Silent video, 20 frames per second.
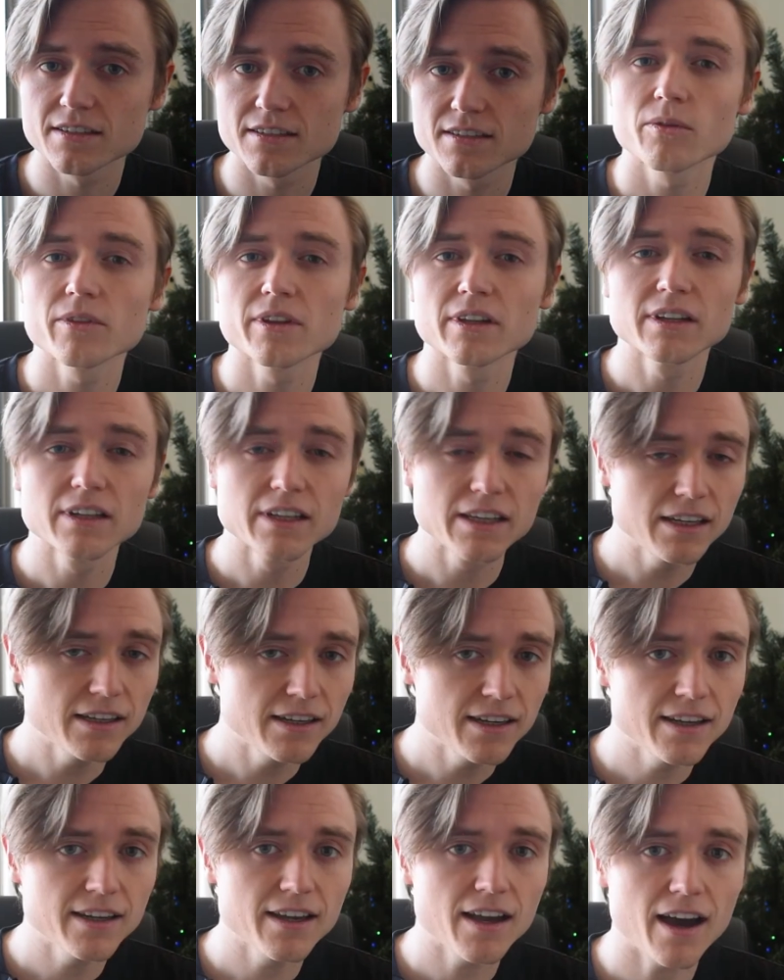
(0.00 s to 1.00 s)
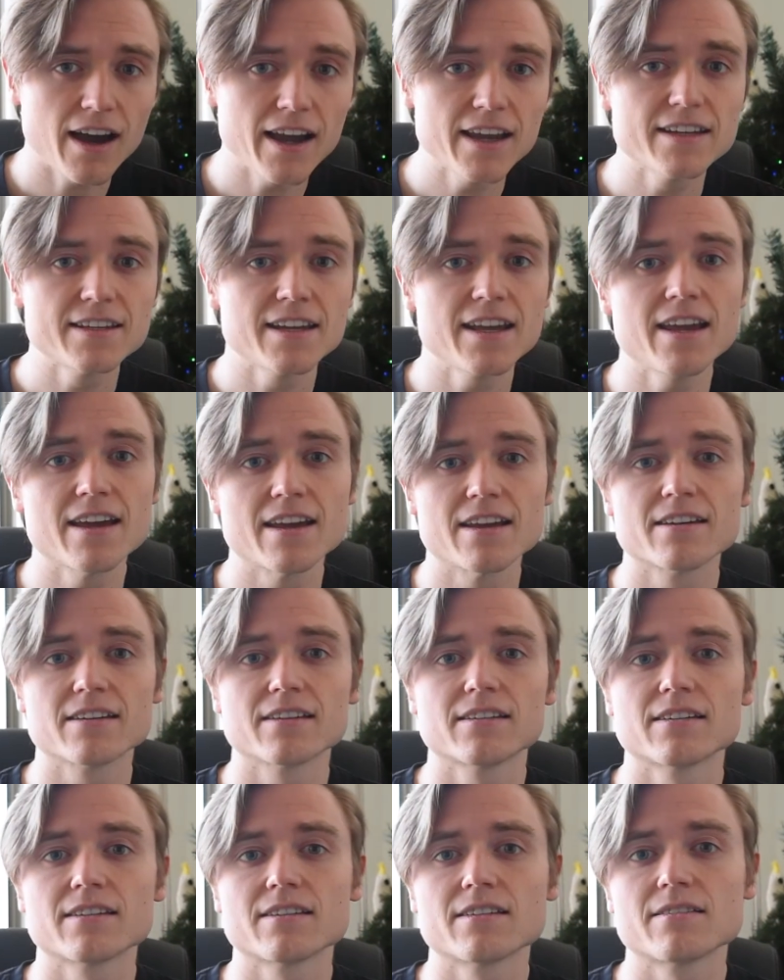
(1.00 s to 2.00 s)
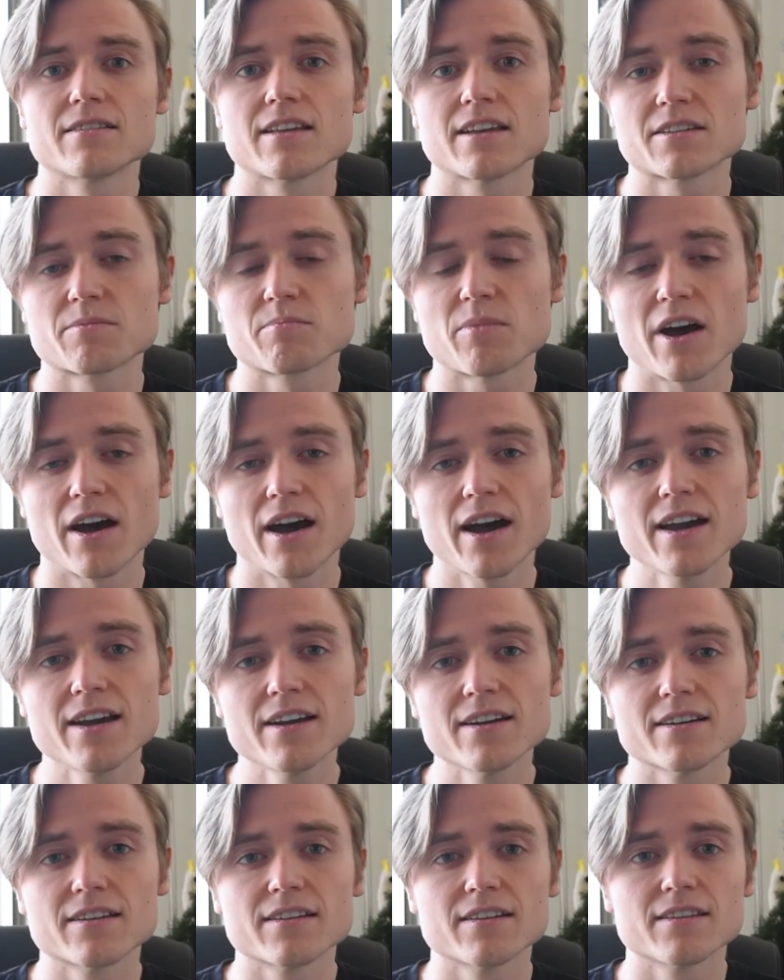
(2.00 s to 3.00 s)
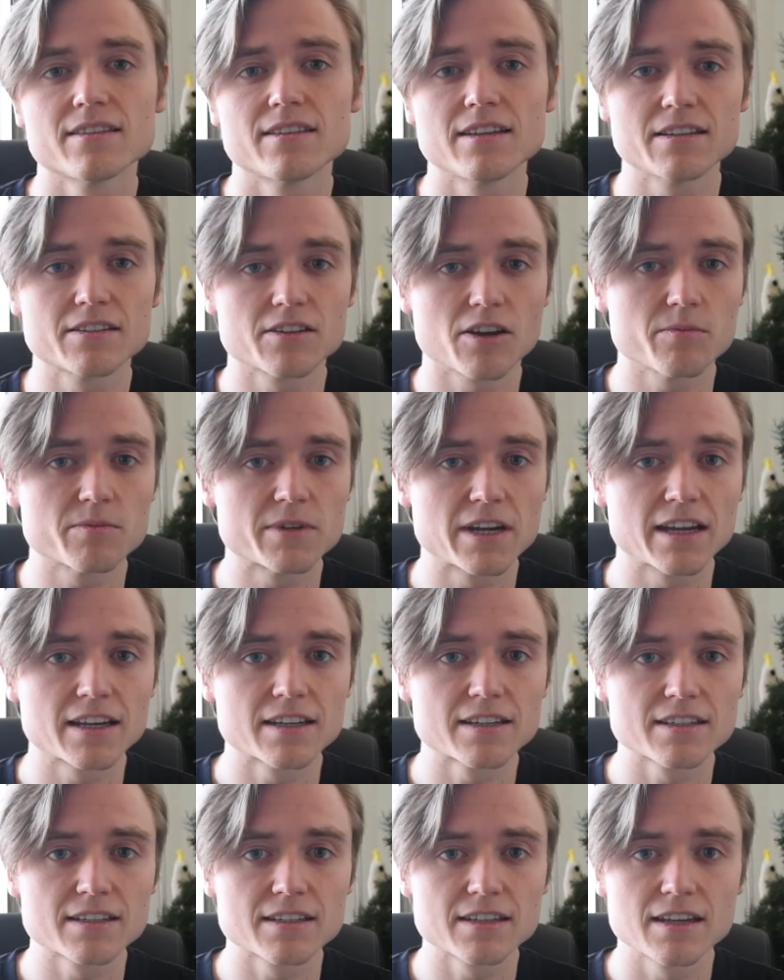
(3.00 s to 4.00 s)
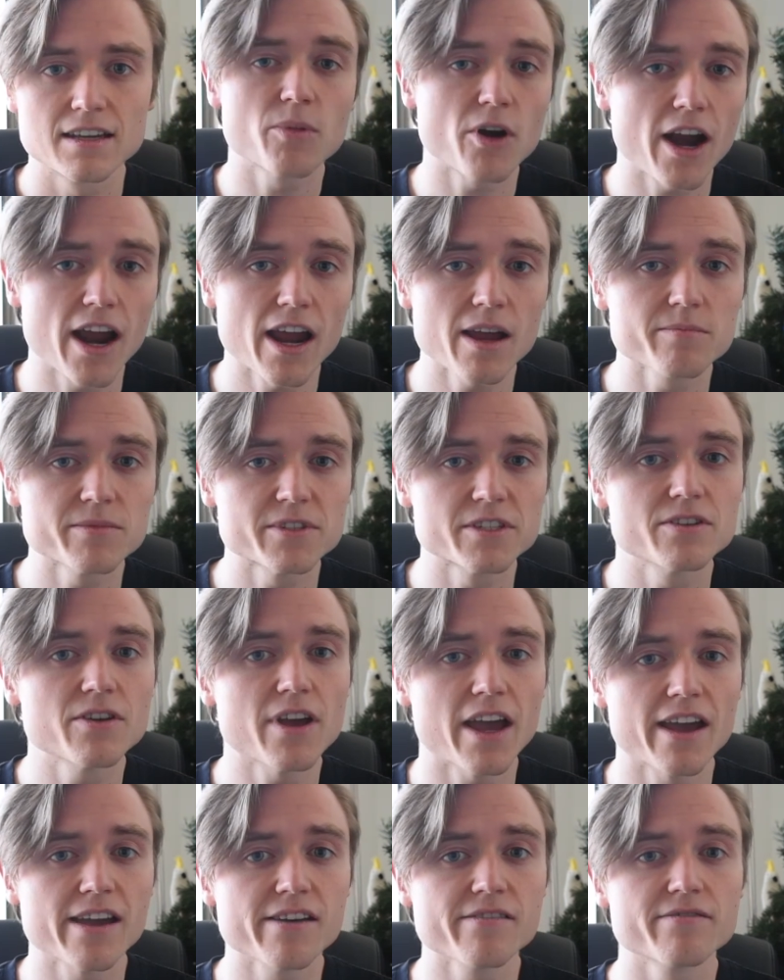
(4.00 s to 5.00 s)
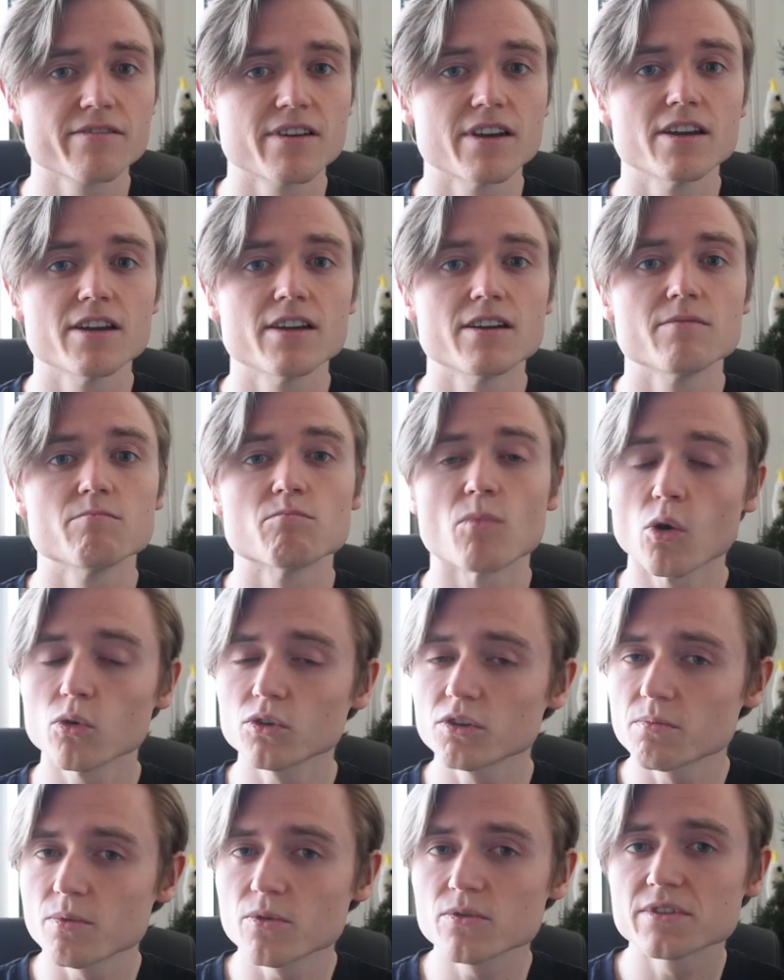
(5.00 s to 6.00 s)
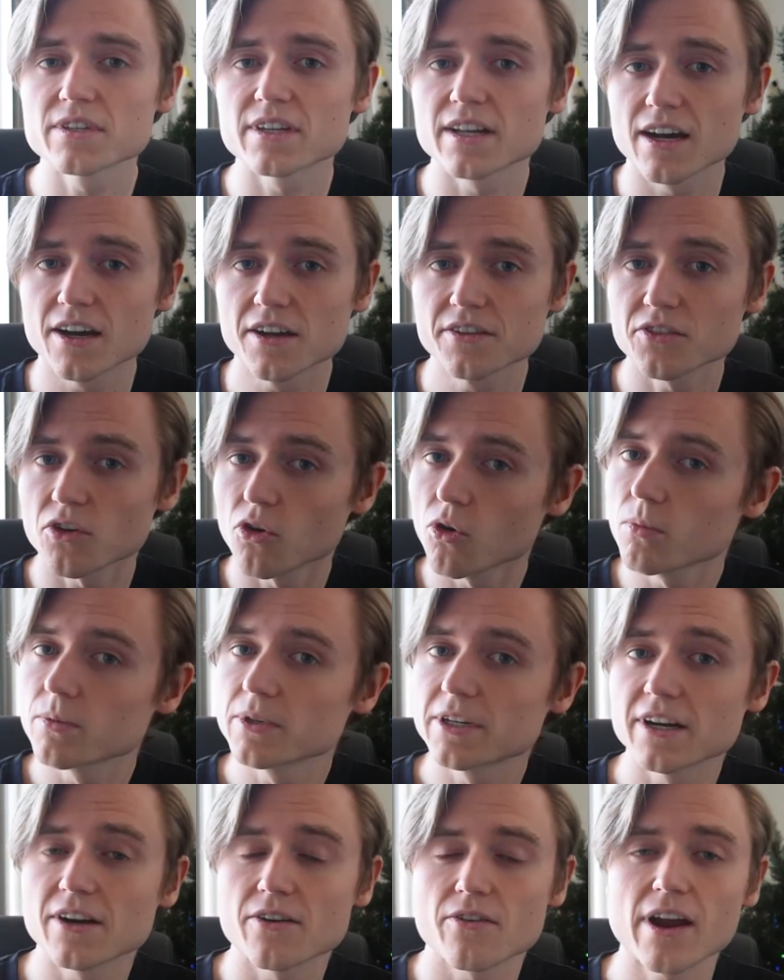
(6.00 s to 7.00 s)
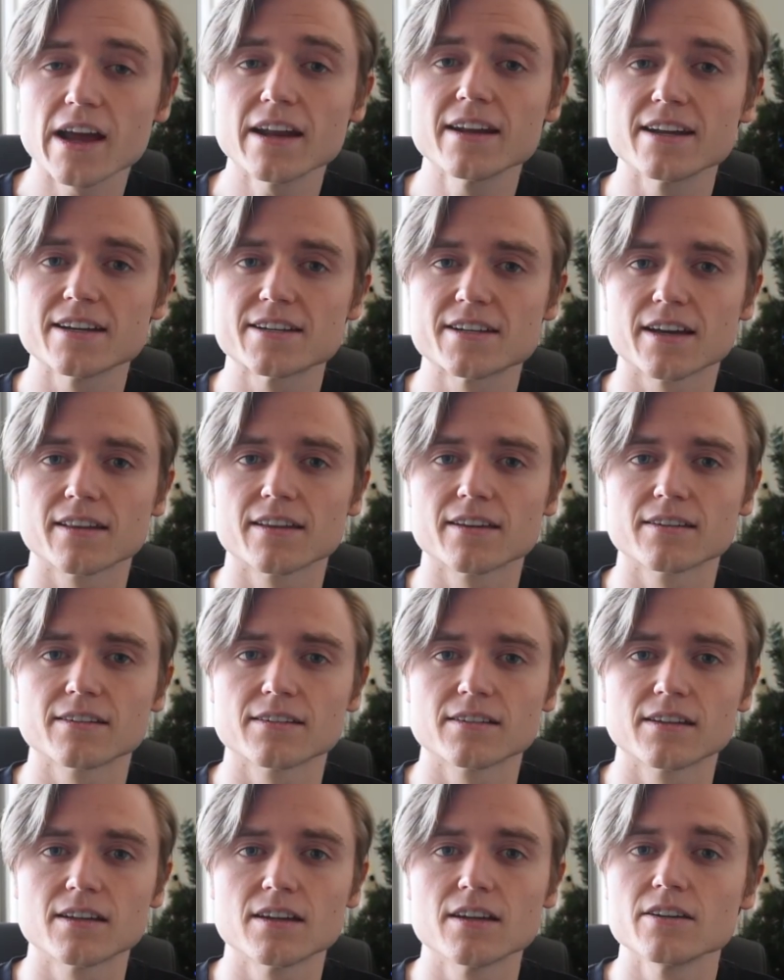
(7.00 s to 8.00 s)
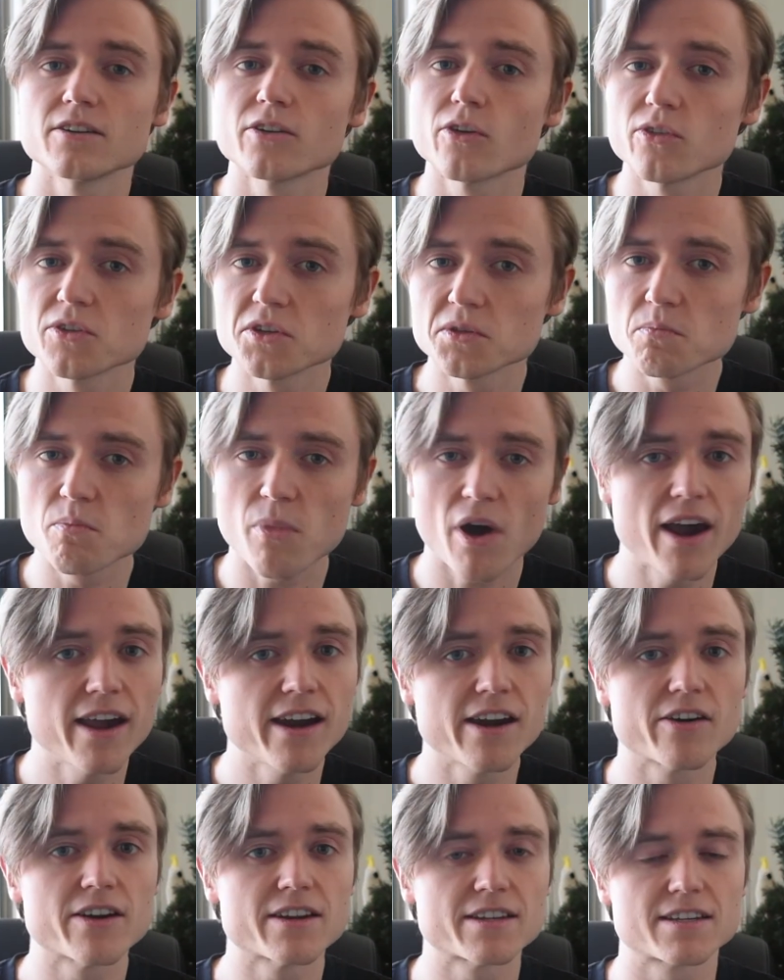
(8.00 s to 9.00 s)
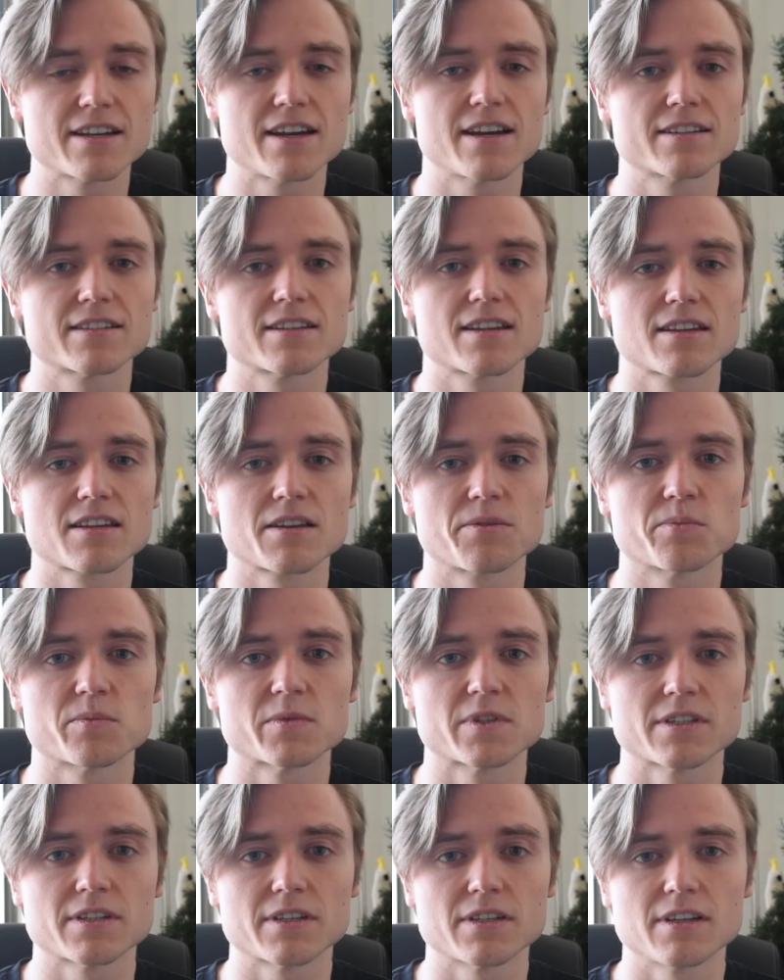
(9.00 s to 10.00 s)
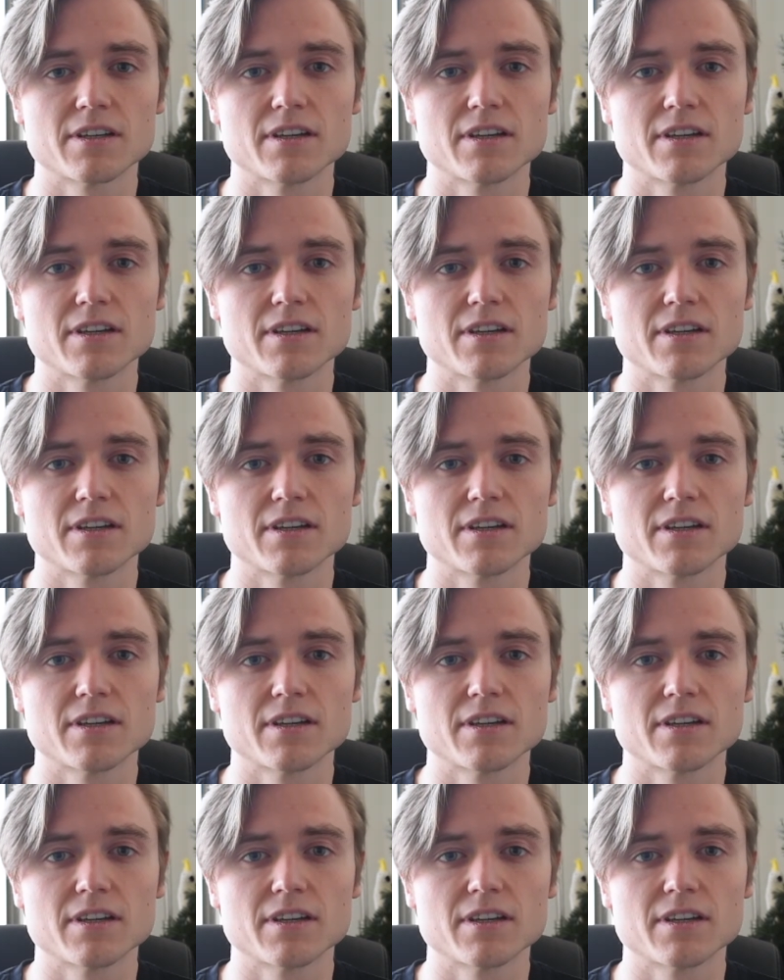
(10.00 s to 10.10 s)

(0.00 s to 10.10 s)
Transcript: Well, the leading idea that's behind these objects, perhaps you have multiple stars orbiting around each other, known as binary star systems,